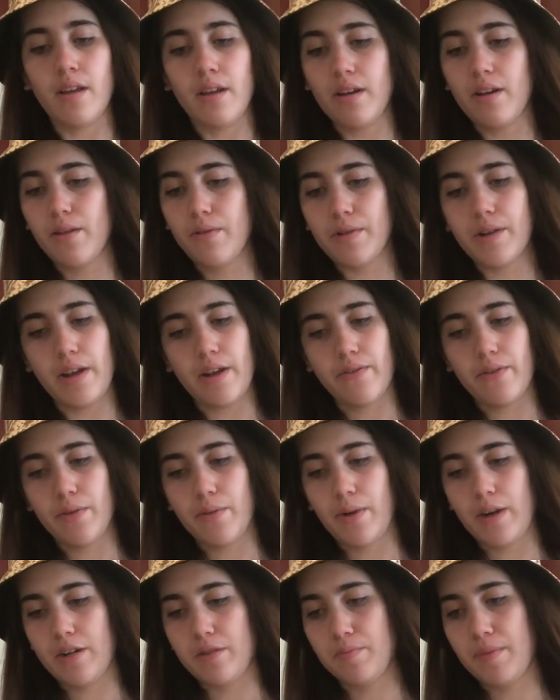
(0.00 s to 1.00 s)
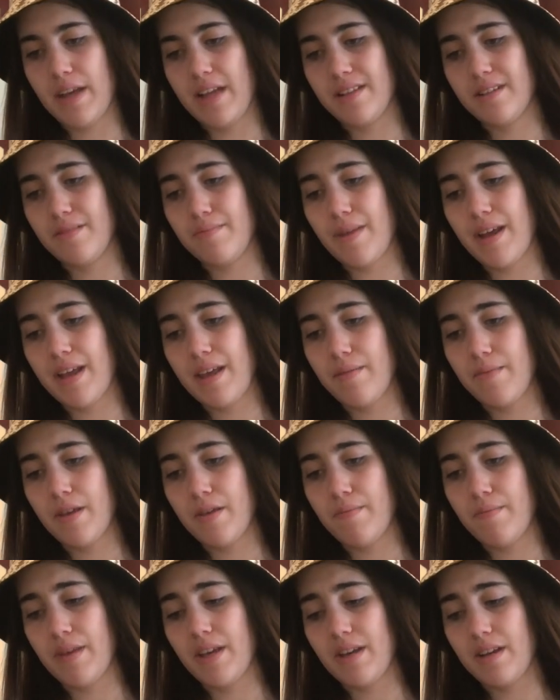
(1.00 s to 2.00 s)
No one ever wears pants in Miami
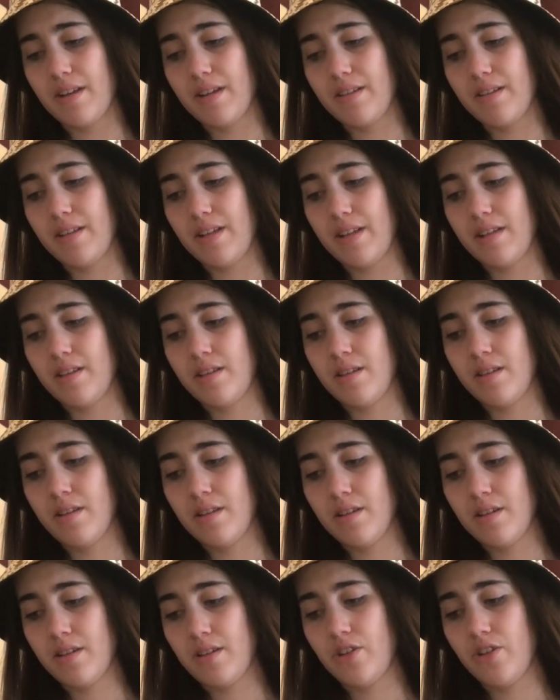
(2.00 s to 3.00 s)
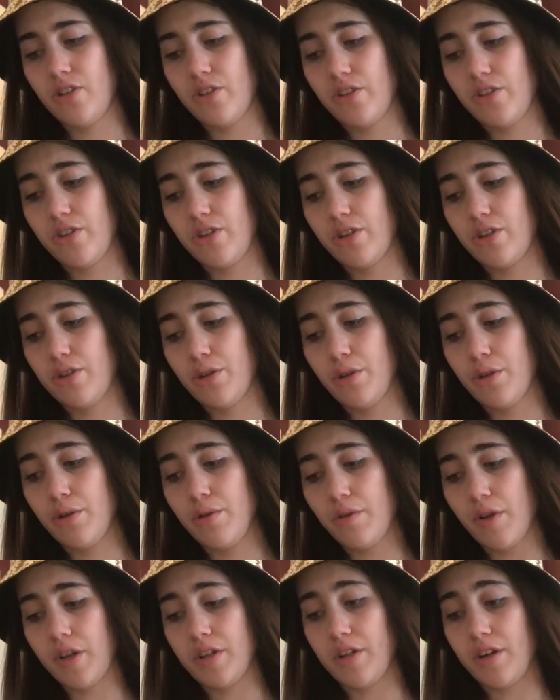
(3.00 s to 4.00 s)
because it's just too
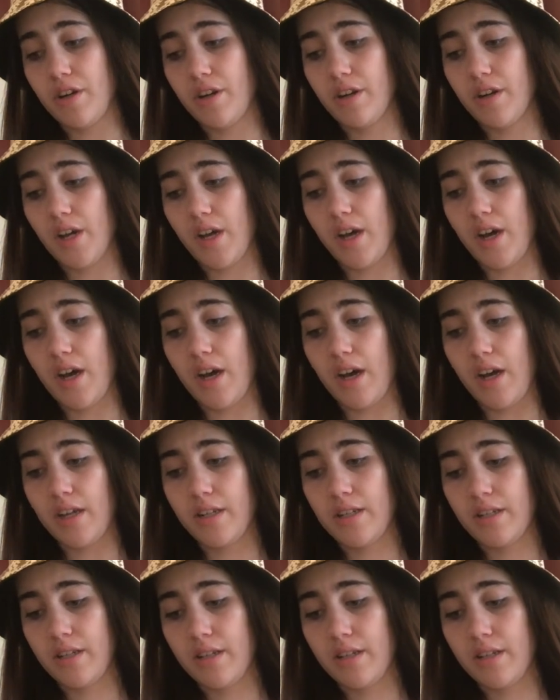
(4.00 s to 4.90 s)
darn hot.